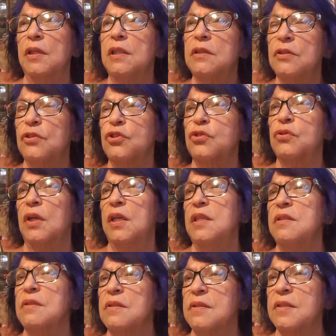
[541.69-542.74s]
it and there's
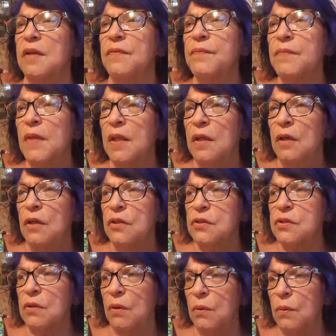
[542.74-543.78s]
trains and stuff.
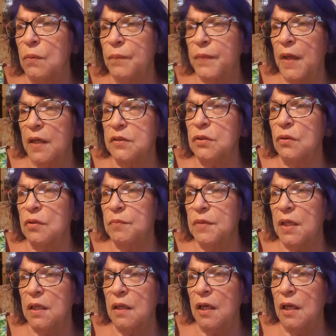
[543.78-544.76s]
So I told him that